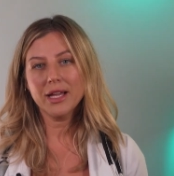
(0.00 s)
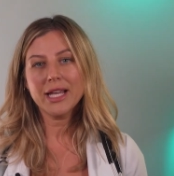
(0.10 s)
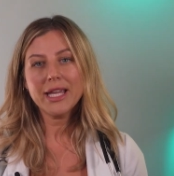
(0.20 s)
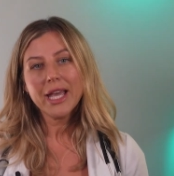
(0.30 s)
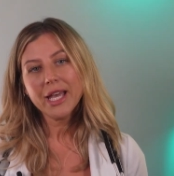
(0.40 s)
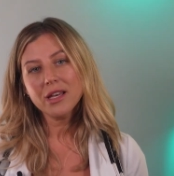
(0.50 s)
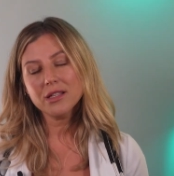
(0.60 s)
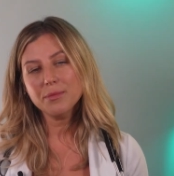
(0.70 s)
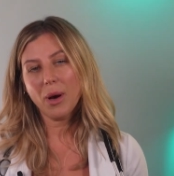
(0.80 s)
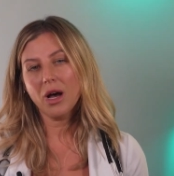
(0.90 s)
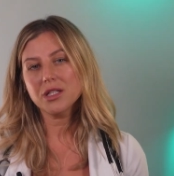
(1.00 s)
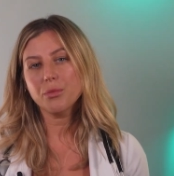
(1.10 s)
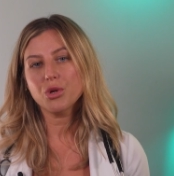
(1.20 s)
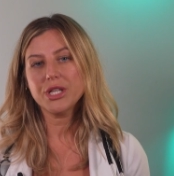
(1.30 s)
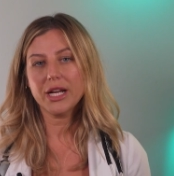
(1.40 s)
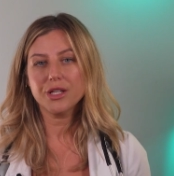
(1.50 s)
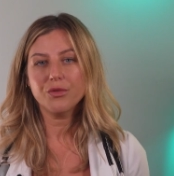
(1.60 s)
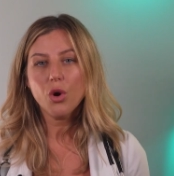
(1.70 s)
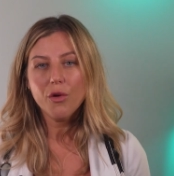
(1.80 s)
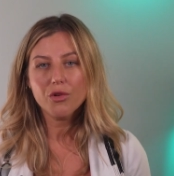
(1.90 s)
and again, as part of a
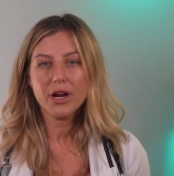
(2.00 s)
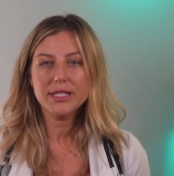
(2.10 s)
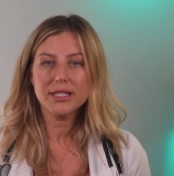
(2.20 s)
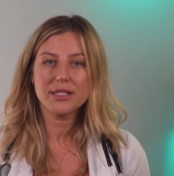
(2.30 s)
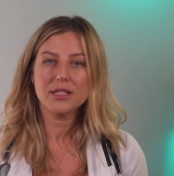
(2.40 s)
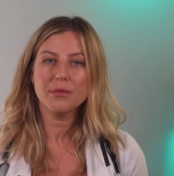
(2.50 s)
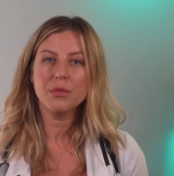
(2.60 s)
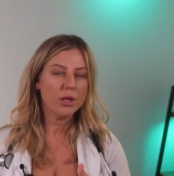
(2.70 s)
protective override system,